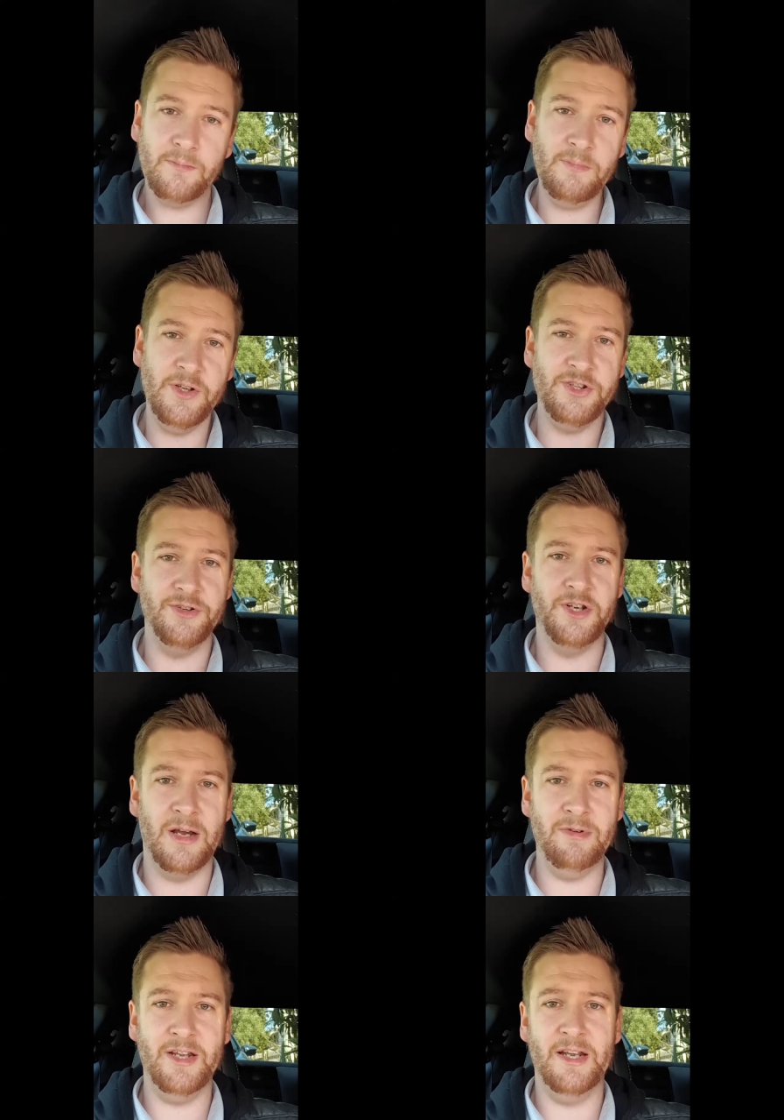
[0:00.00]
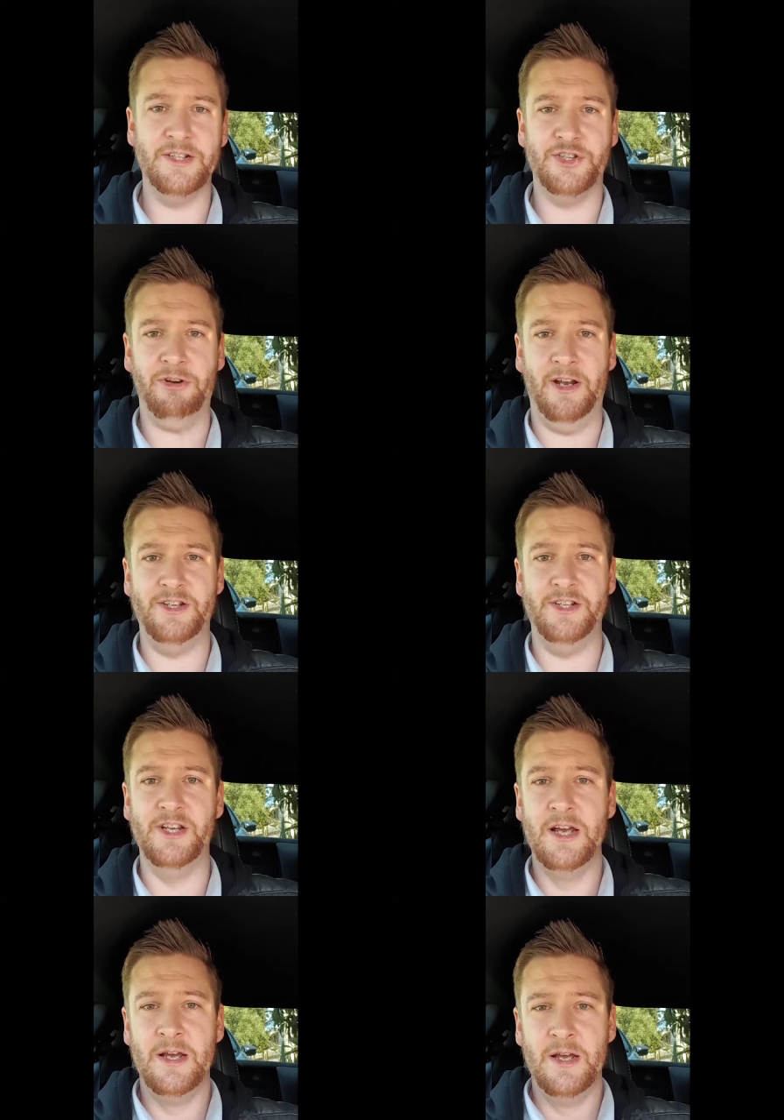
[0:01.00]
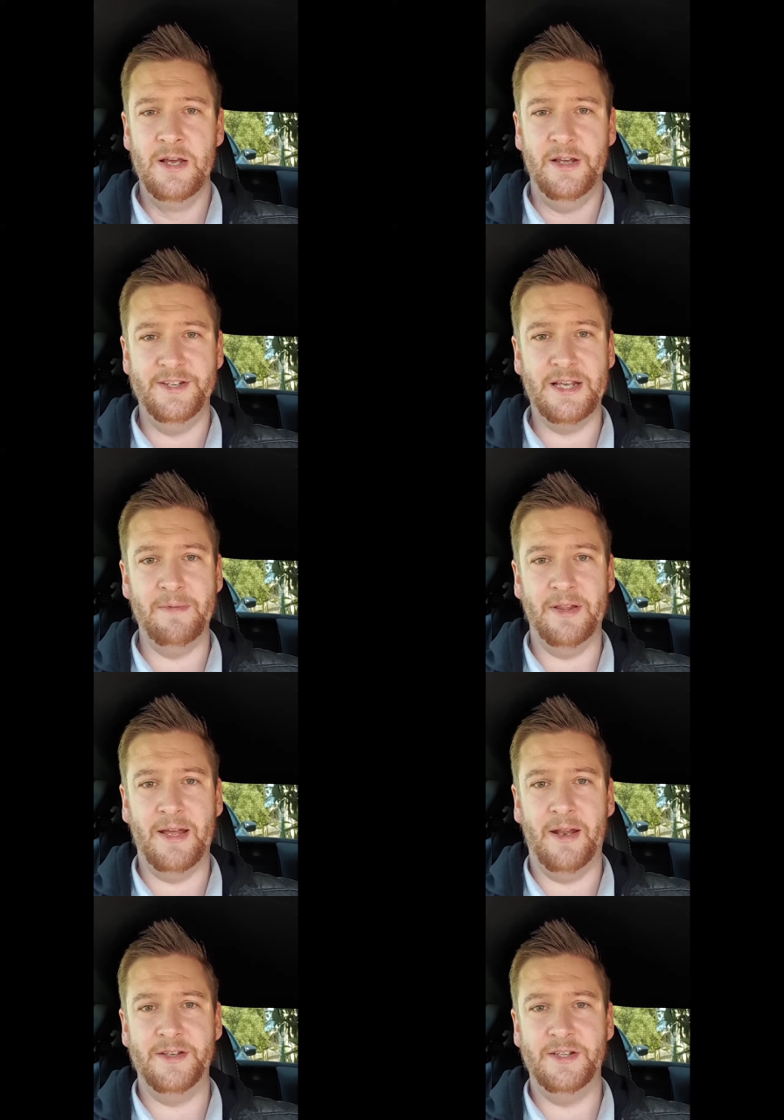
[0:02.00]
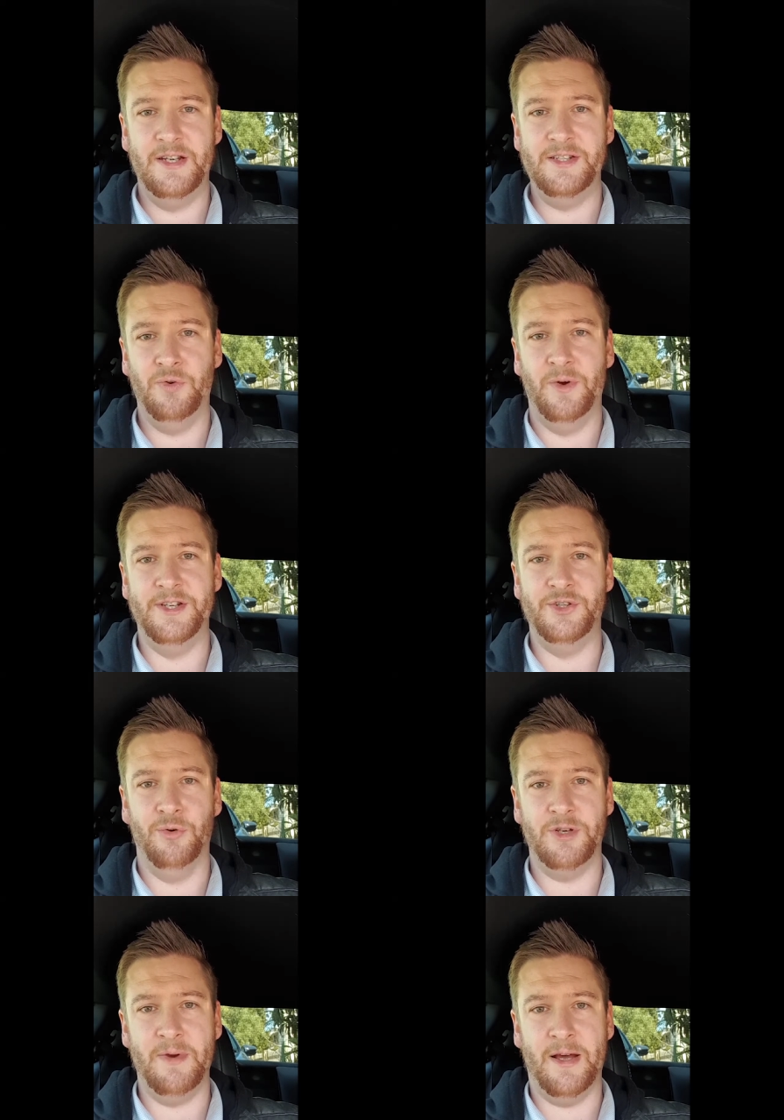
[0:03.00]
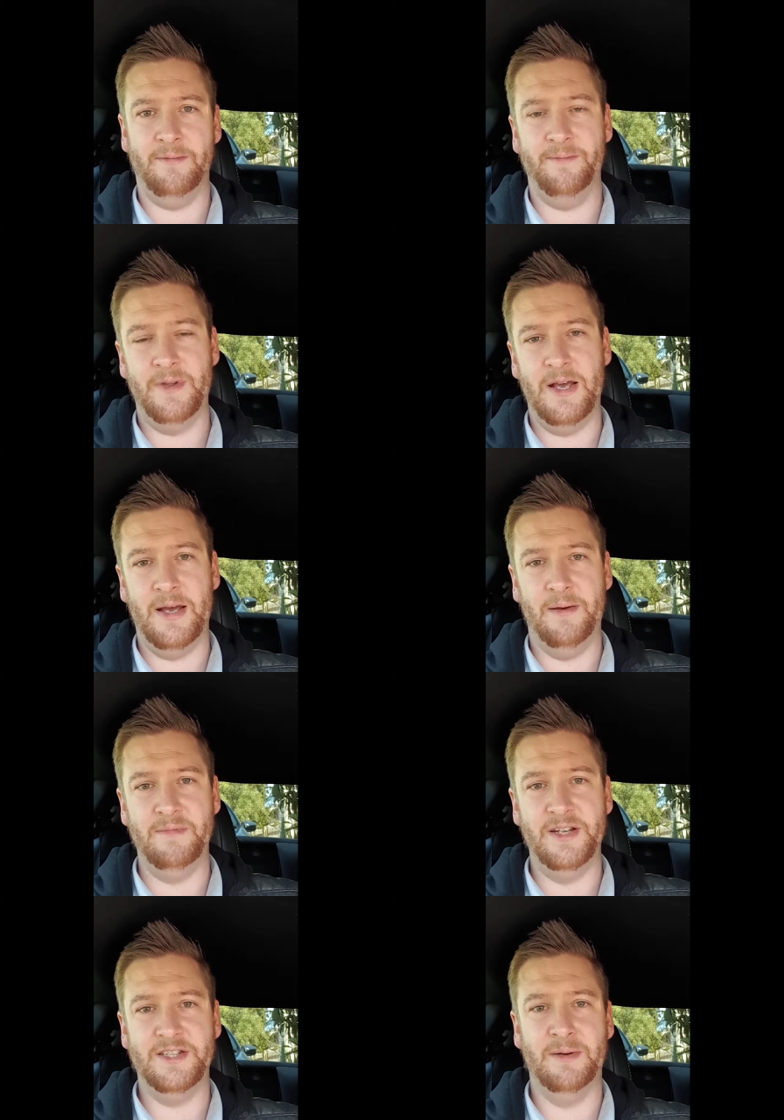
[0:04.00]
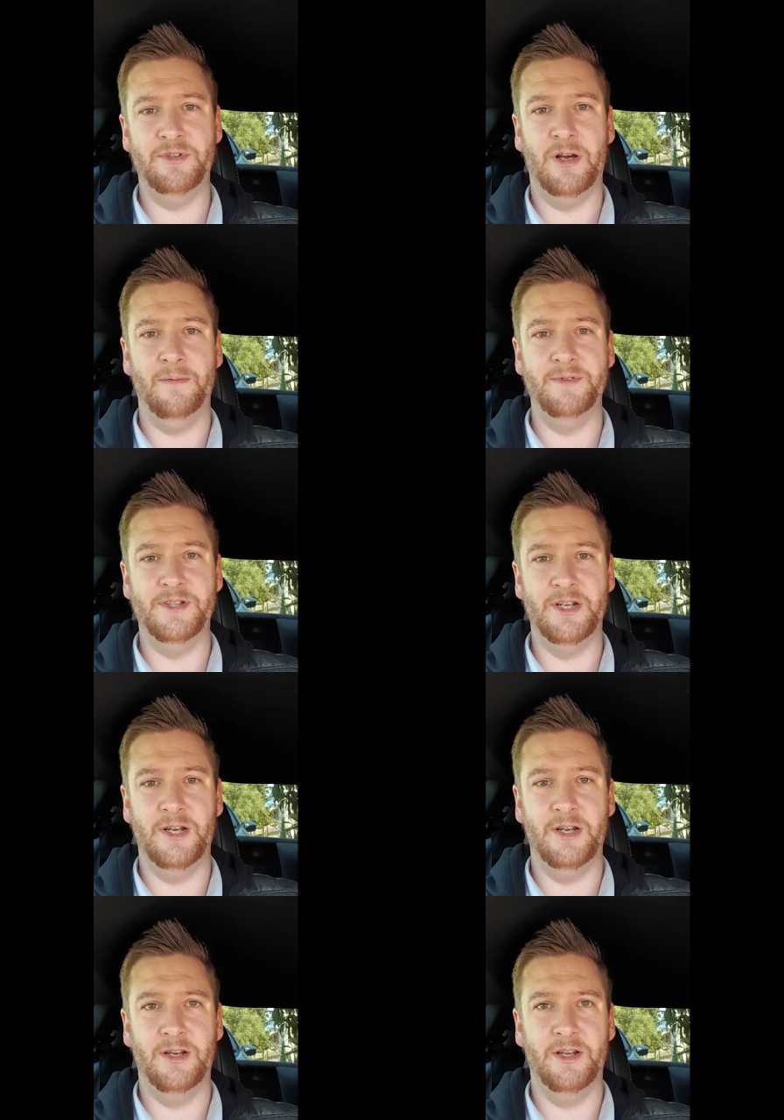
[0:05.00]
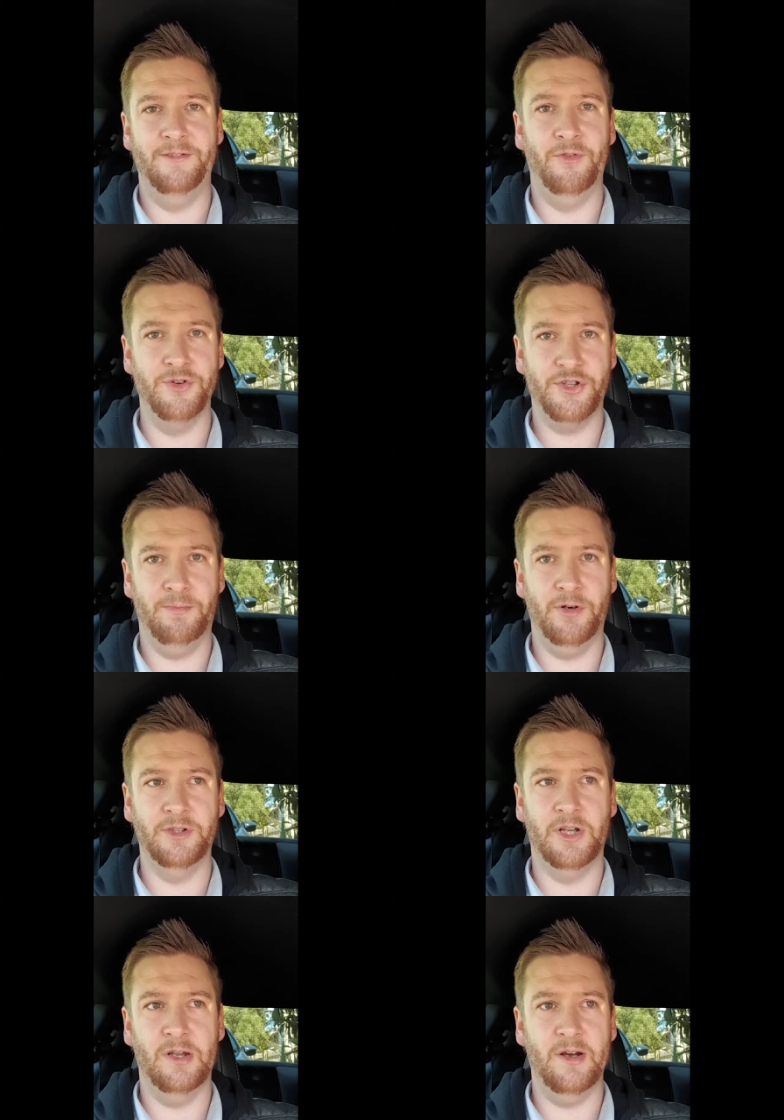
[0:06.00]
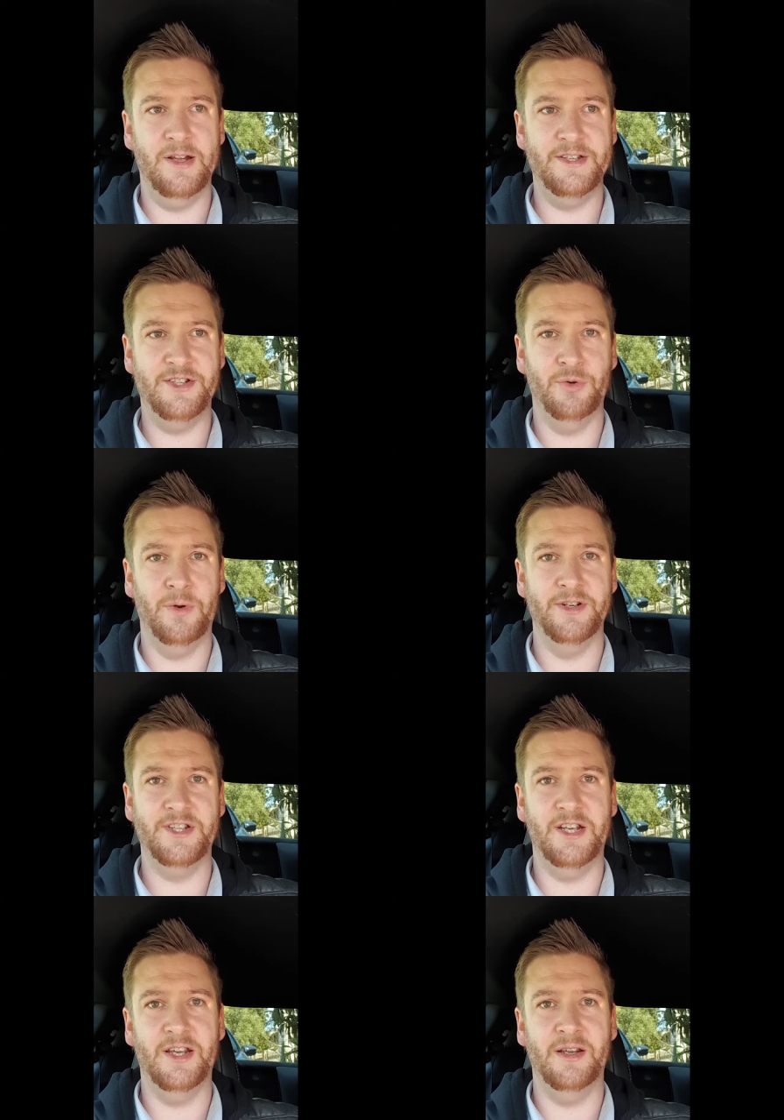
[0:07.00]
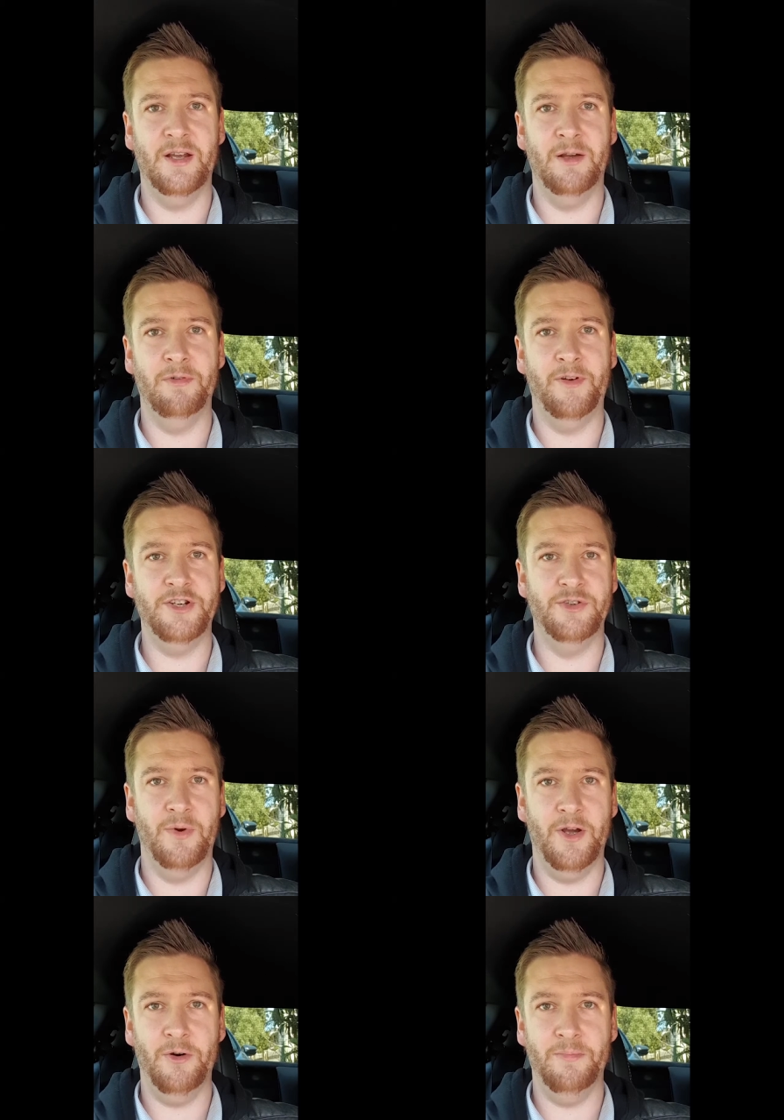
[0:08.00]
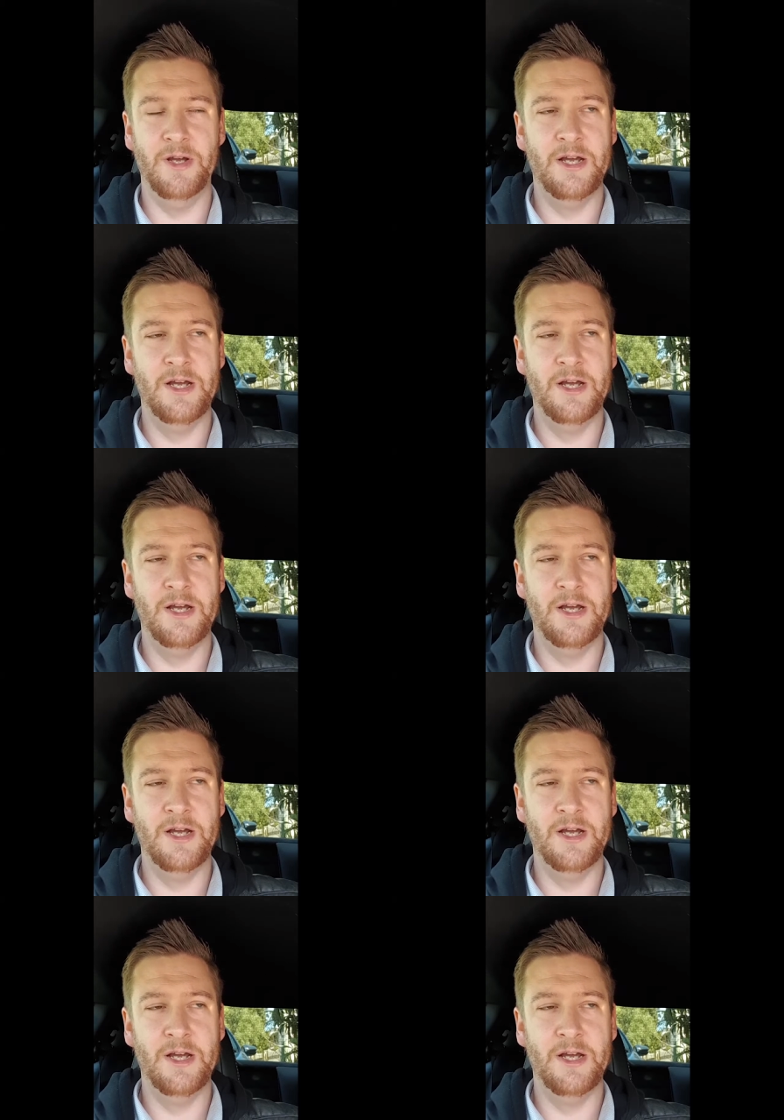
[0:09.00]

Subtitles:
So timing and exit strategies is something that isn't always talked about. It's sometimes forced upon clients who are seeking professional help.